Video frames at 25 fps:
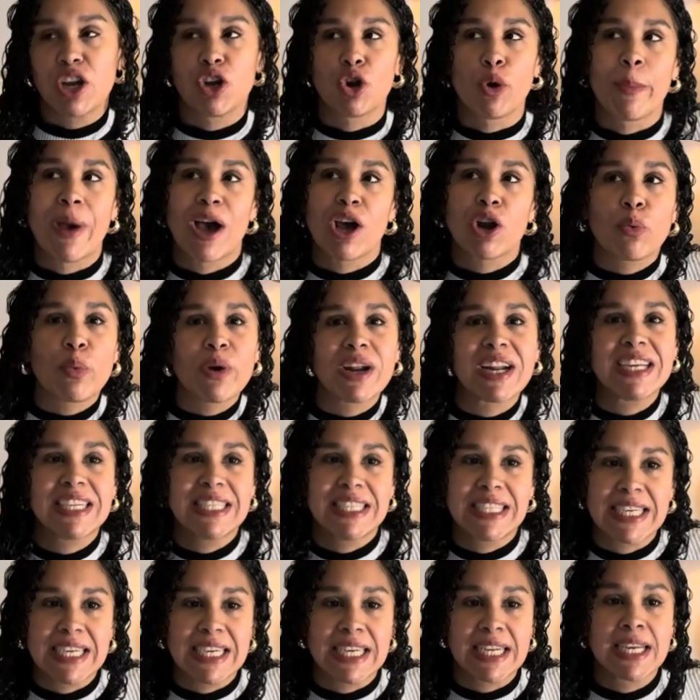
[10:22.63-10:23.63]
No matter what I
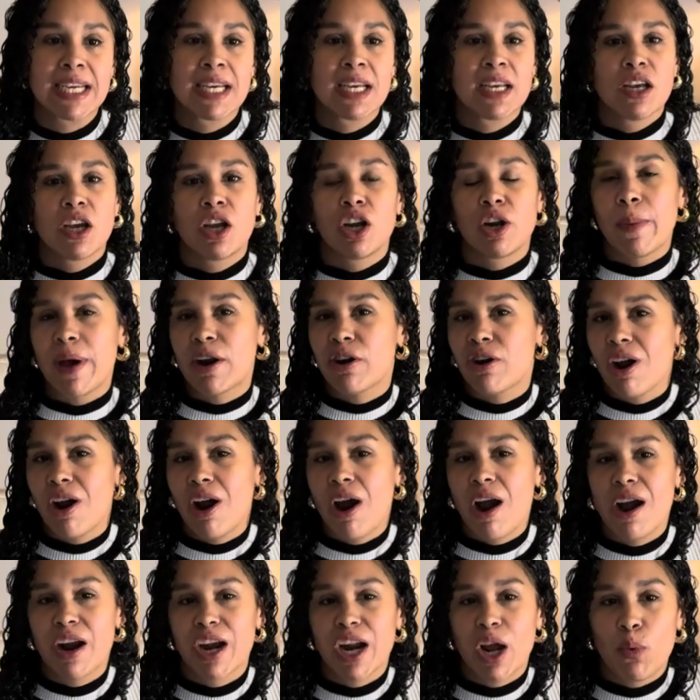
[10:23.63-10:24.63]
did, no matter how
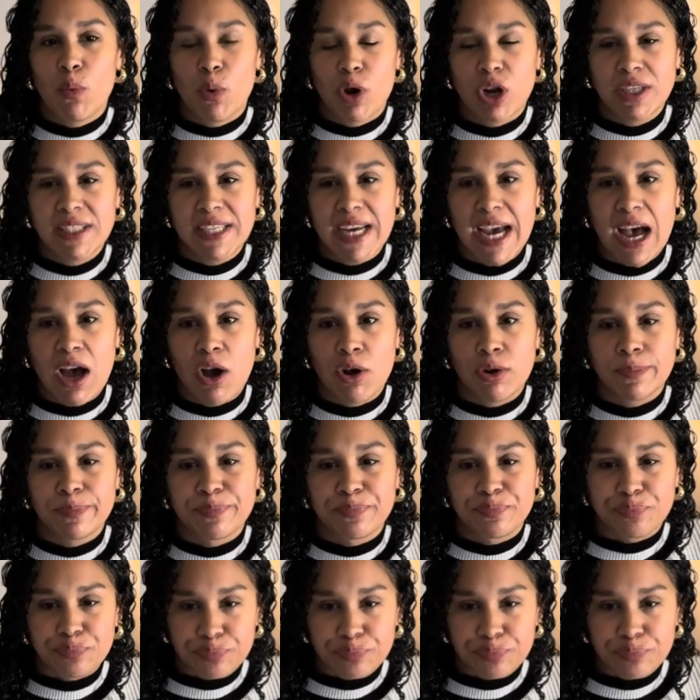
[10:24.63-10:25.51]
hard I worked out,